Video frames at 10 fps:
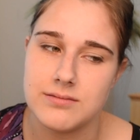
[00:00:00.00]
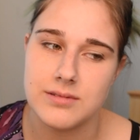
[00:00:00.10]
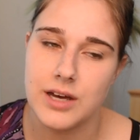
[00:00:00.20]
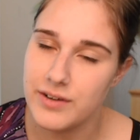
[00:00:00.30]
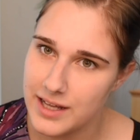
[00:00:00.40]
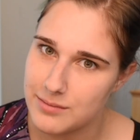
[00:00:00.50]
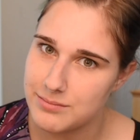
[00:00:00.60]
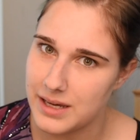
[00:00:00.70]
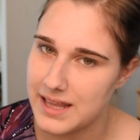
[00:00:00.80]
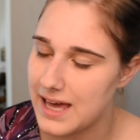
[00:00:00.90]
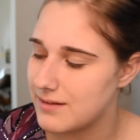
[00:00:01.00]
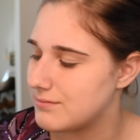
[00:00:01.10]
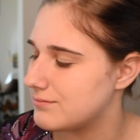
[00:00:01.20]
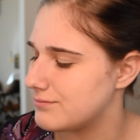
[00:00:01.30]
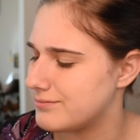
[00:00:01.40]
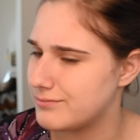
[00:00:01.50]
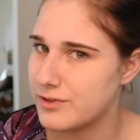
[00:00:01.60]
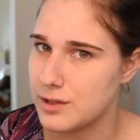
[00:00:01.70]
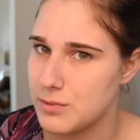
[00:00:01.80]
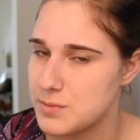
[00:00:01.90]
covered up by that
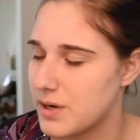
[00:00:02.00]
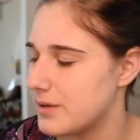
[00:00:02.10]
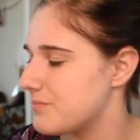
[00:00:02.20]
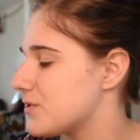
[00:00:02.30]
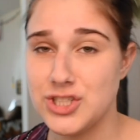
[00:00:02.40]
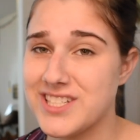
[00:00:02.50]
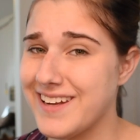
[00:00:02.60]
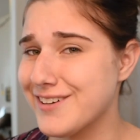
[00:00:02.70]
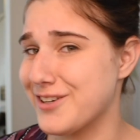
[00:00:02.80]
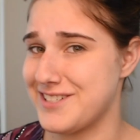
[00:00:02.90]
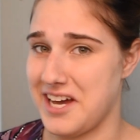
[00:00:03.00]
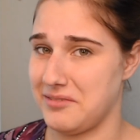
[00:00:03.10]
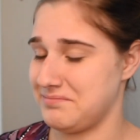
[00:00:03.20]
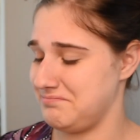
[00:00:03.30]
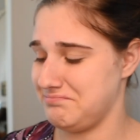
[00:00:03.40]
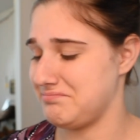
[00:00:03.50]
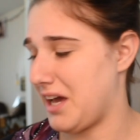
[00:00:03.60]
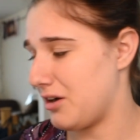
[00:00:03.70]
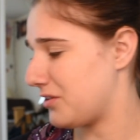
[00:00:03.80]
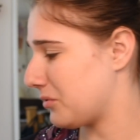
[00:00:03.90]
for the most part. Just kind of go to town,
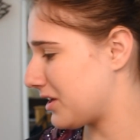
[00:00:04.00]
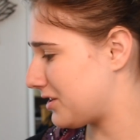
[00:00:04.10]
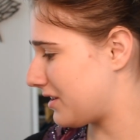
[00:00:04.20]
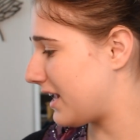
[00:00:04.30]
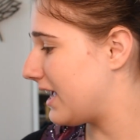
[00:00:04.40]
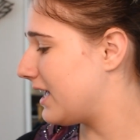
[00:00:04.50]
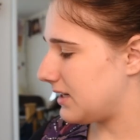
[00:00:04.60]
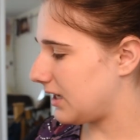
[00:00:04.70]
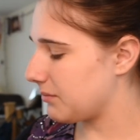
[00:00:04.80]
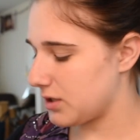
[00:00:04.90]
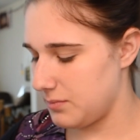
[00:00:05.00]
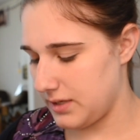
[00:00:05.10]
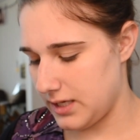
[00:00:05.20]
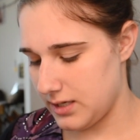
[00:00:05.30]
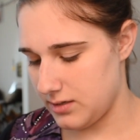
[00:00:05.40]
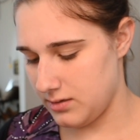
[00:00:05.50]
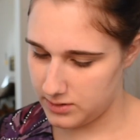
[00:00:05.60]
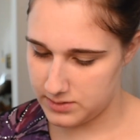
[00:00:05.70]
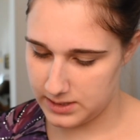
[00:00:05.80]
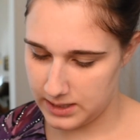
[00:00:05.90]
however you wanna do it. I'm gonna be
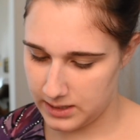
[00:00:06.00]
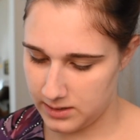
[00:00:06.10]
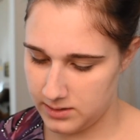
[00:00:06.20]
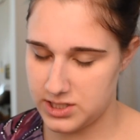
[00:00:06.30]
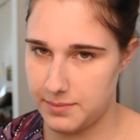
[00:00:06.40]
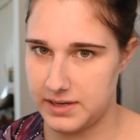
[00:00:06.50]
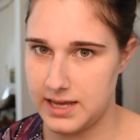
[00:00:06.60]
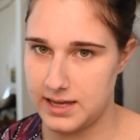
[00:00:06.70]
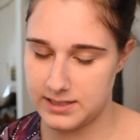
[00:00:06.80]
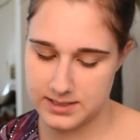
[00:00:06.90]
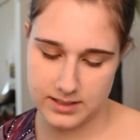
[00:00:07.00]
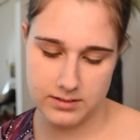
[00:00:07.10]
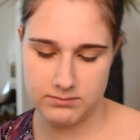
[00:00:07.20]
using Japonesque